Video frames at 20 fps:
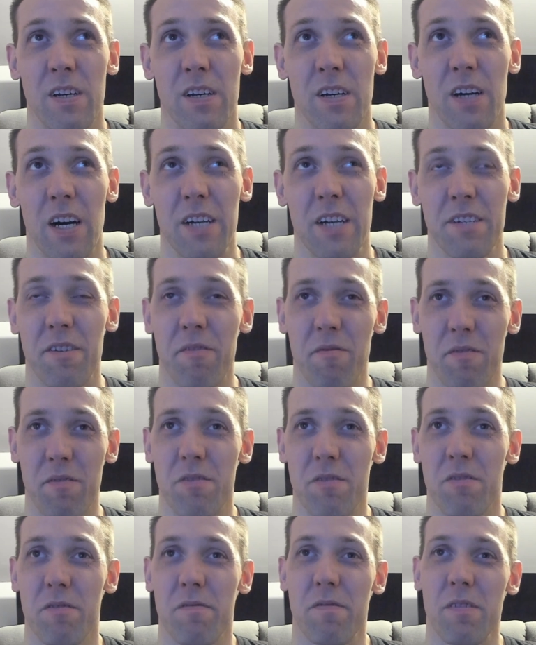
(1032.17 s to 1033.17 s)
I don't
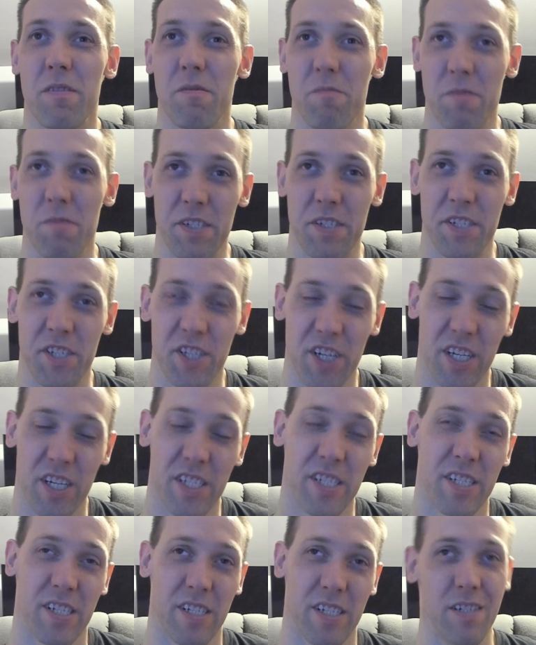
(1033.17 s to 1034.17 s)
know if it was
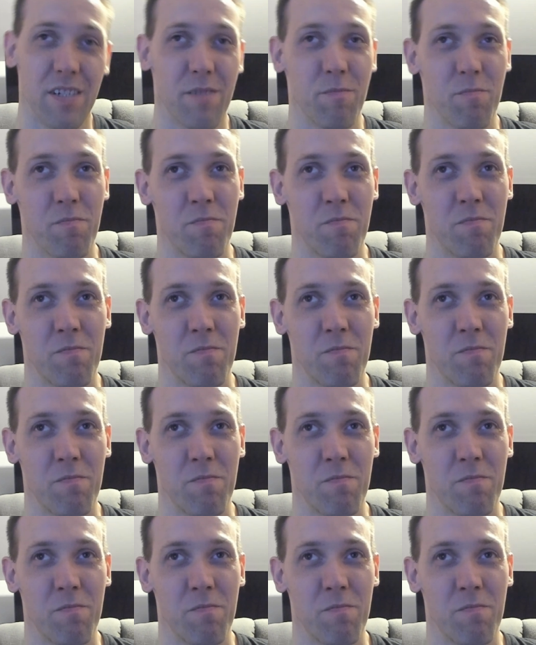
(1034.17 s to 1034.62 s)
just him,